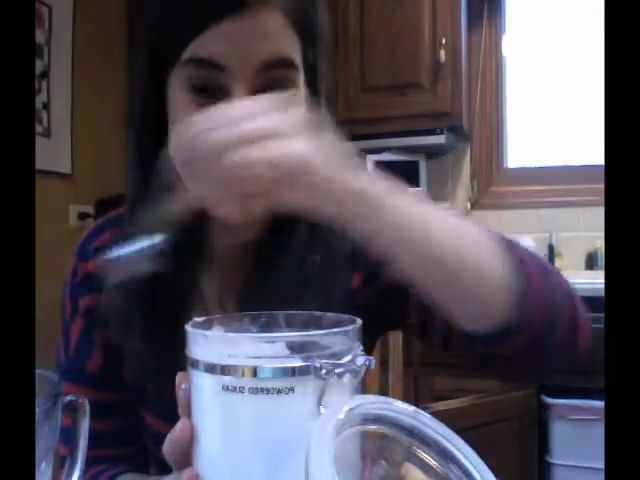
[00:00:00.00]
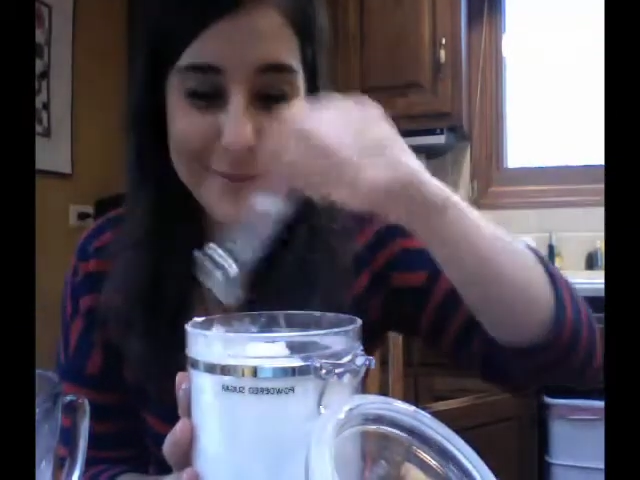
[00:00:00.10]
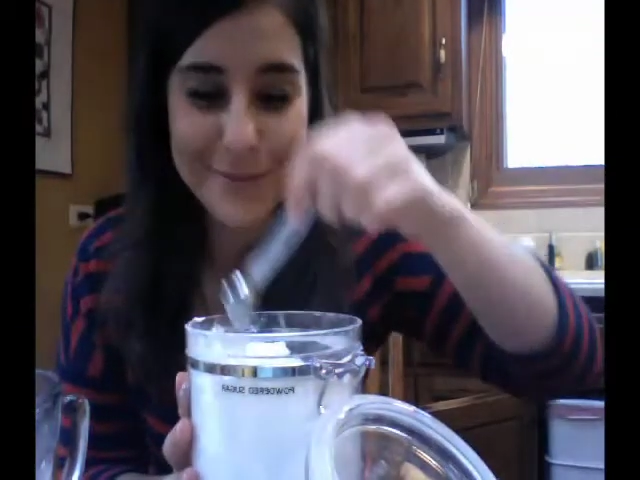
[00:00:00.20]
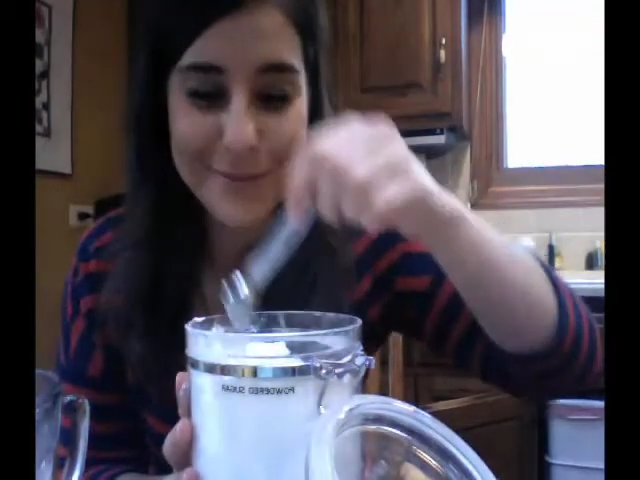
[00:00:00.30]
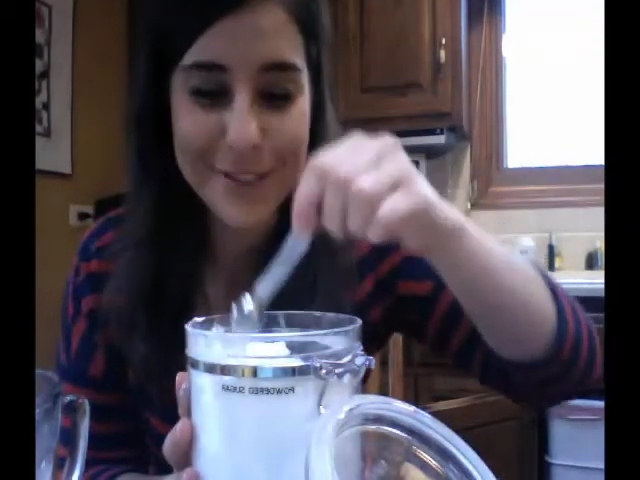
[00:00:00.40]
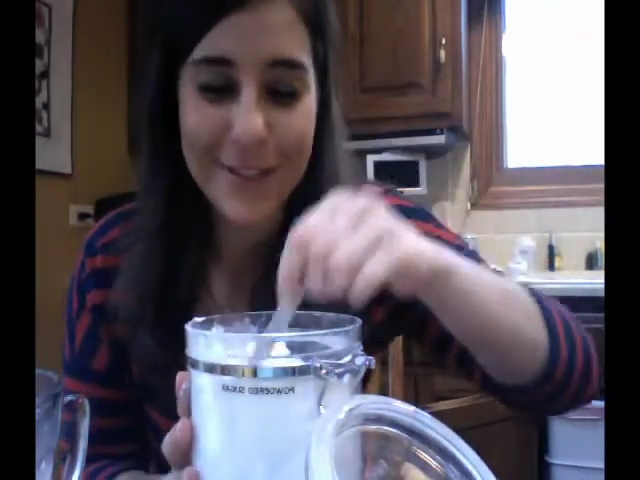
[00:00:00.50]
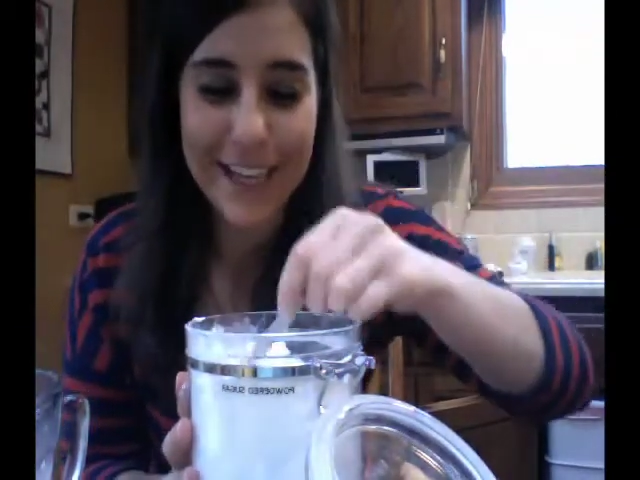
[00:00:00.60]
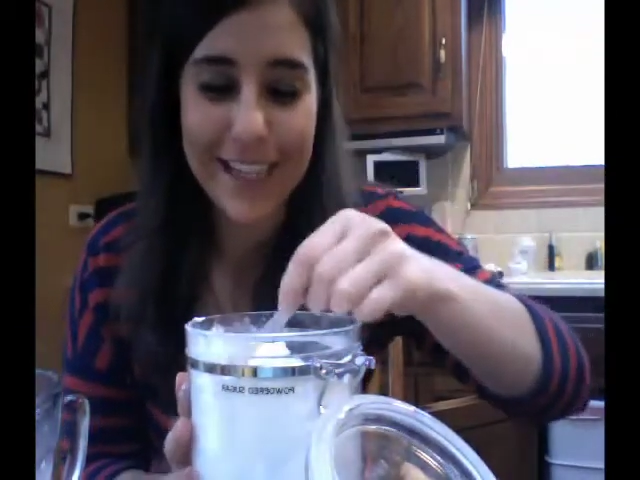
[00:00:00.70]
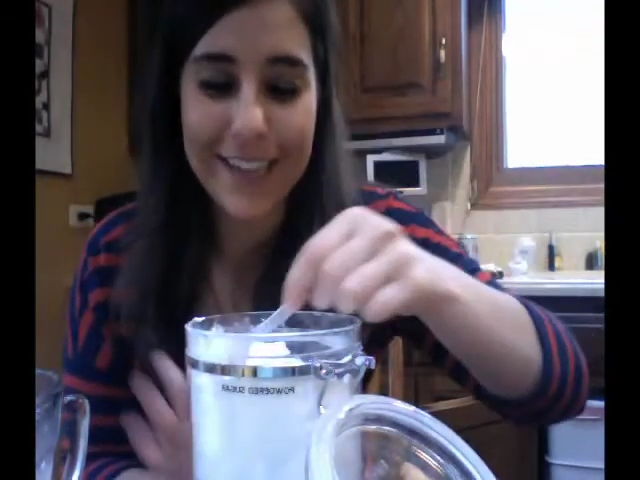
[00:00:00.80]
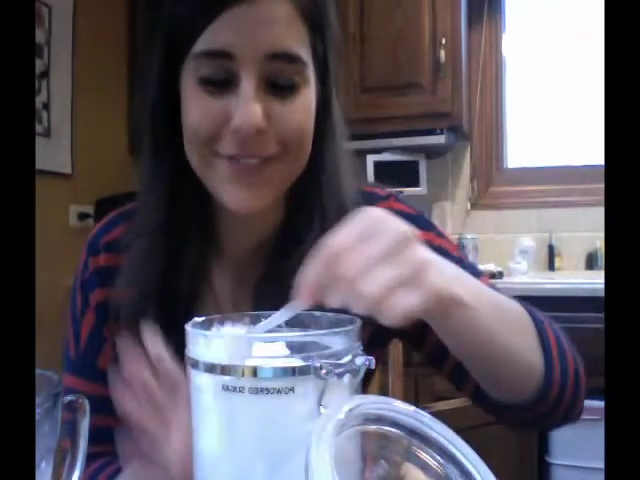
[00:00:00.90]
which you
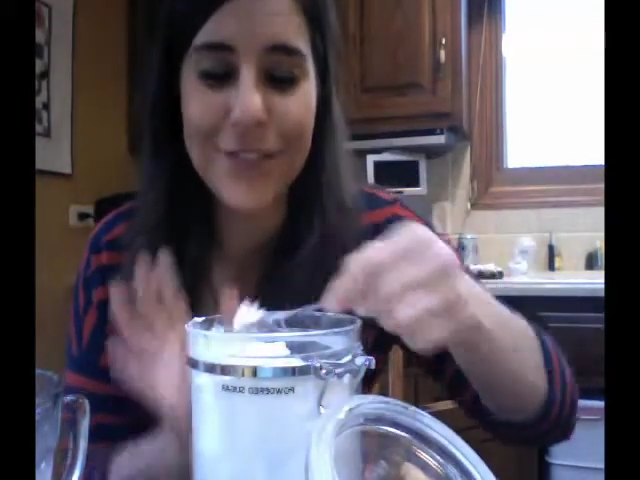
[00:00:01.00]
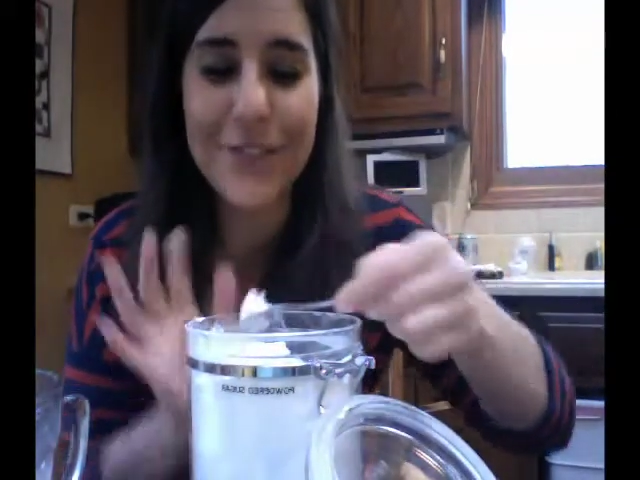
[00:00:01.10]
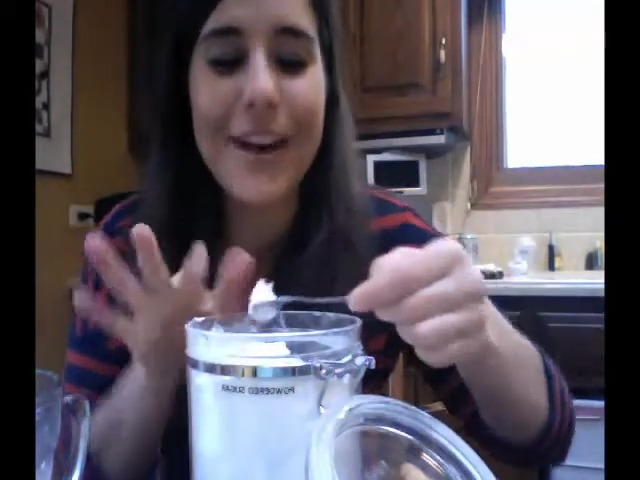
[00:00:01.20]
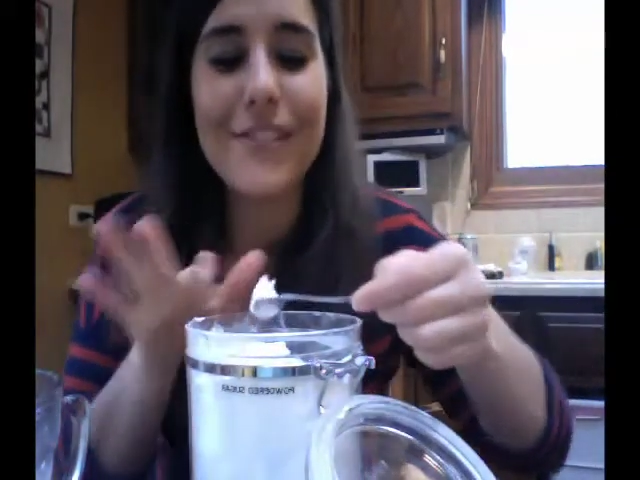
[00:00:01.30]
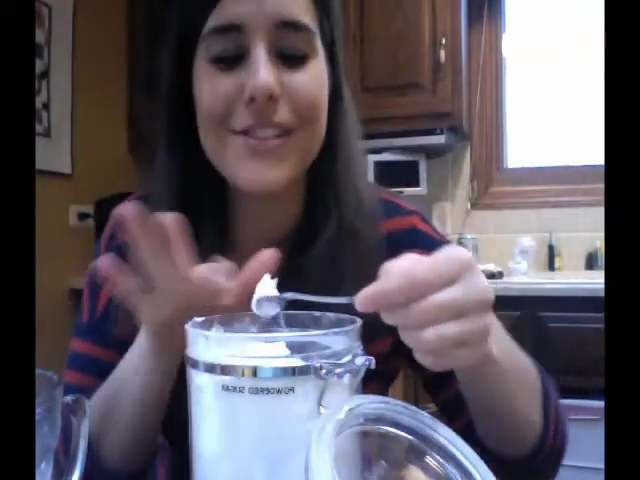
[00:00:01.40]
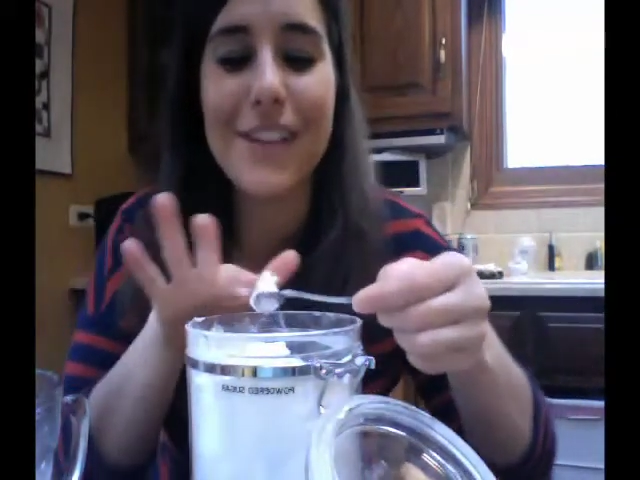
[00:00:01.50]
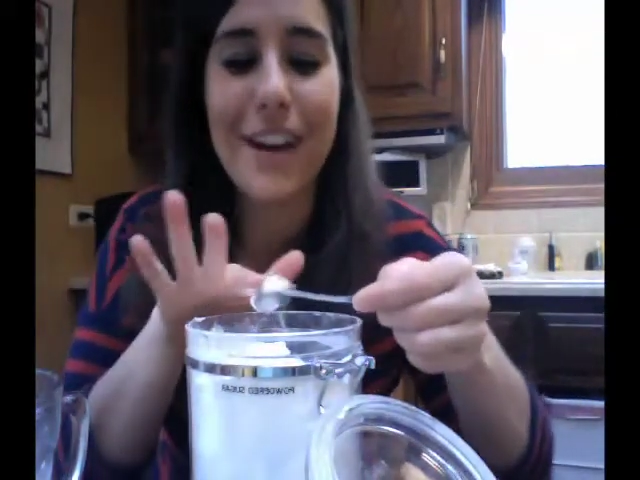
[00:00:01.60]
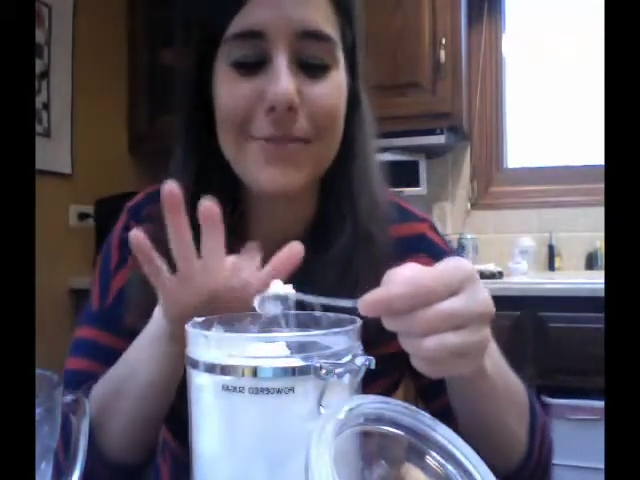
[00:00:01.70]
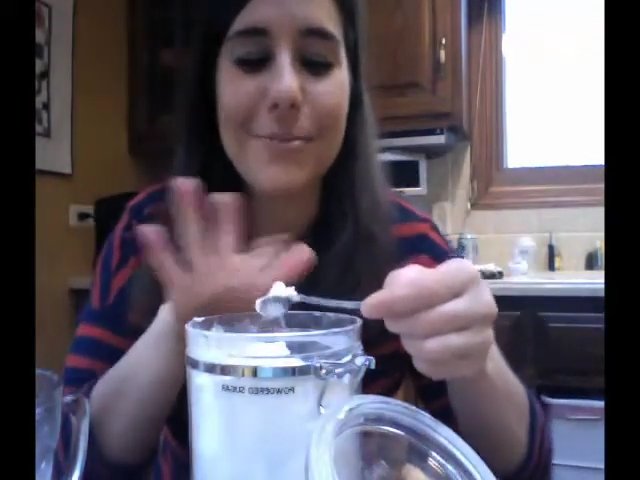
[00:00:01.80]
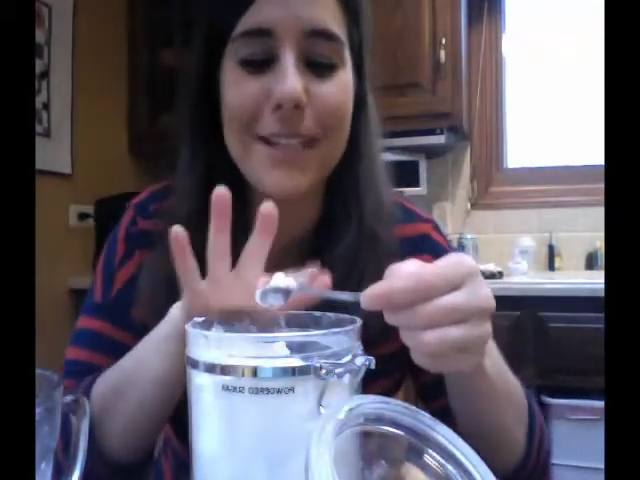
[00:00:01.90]
add after you have a
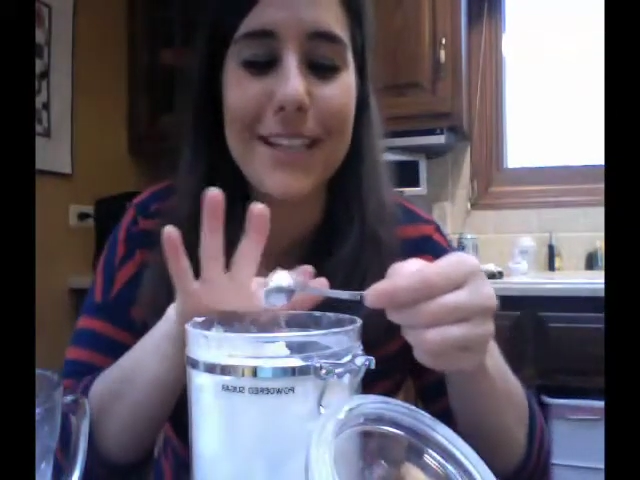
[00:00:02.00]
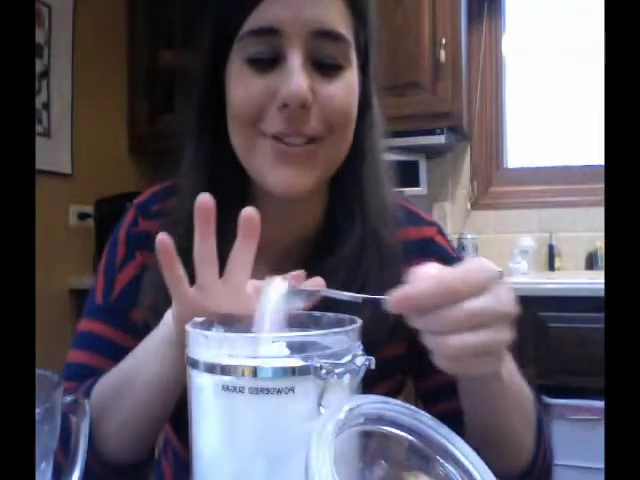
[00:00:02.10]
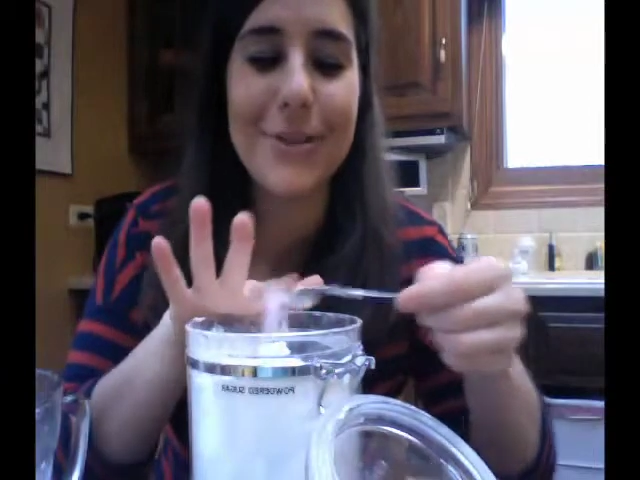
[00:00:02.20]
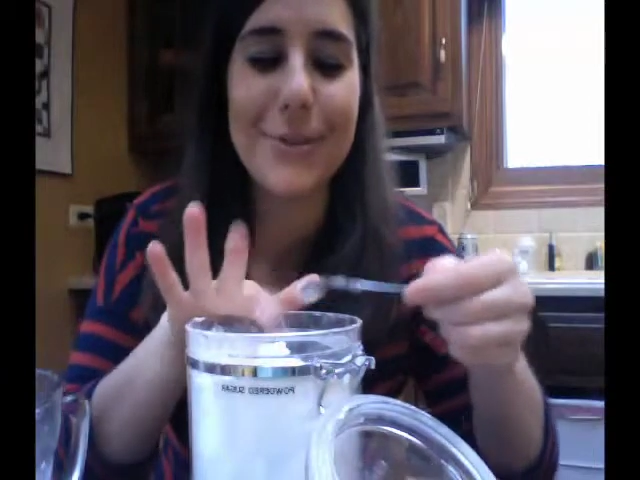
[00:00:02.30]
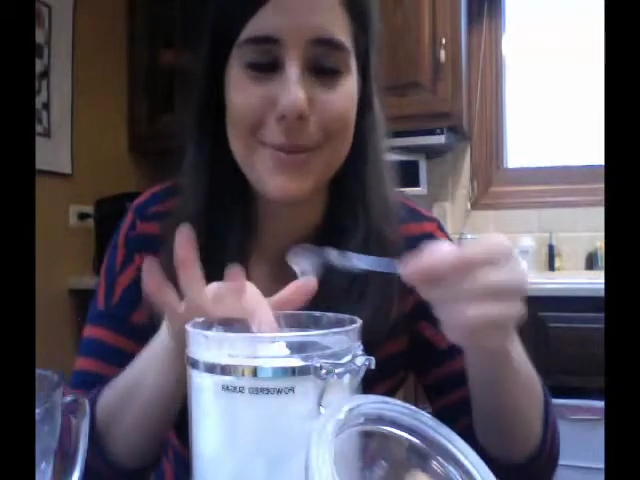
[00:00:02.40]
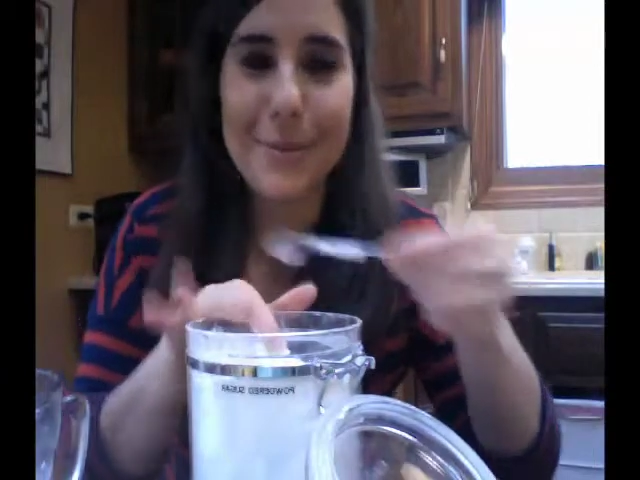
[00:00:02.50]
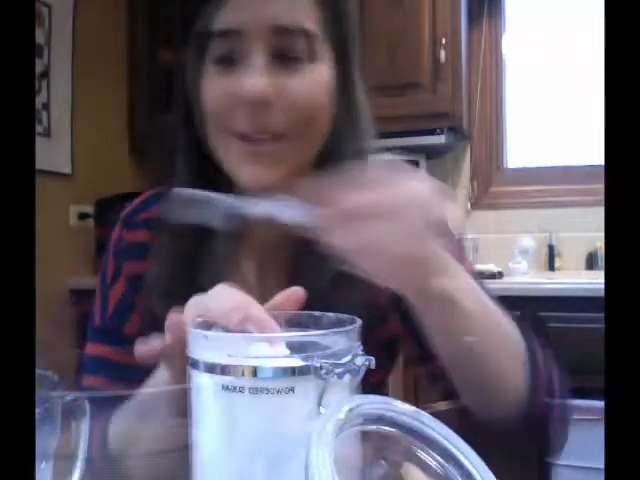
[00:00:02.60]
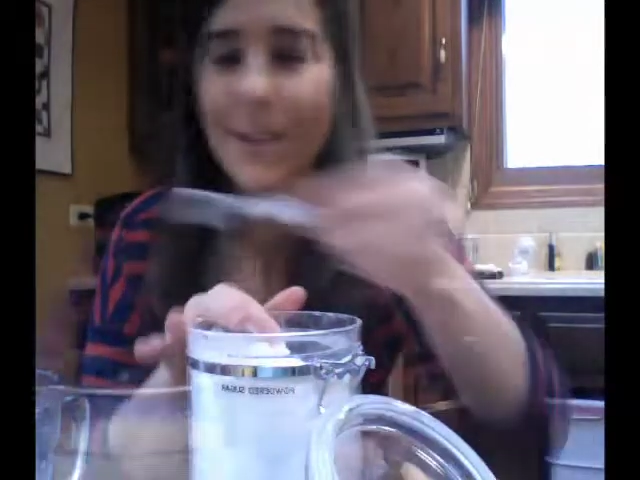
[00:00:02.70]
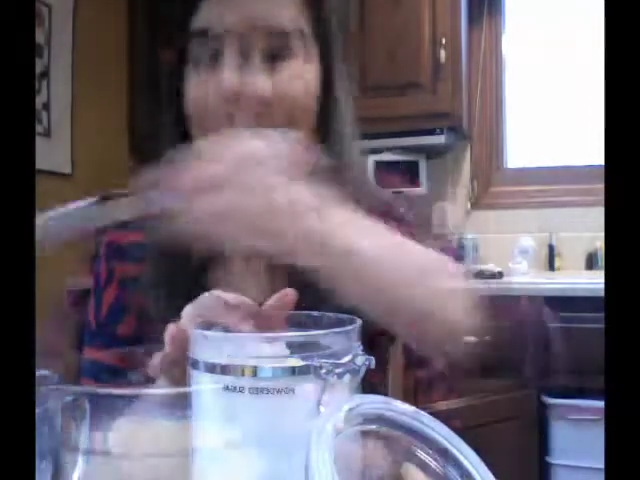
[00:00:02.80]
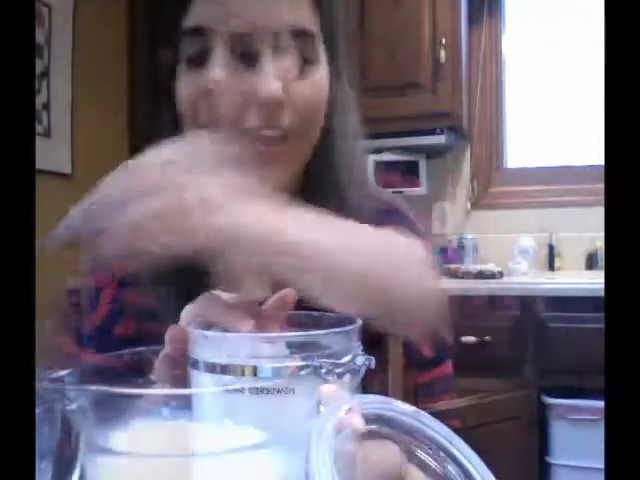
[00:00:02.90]
soft peak in your whipped cream.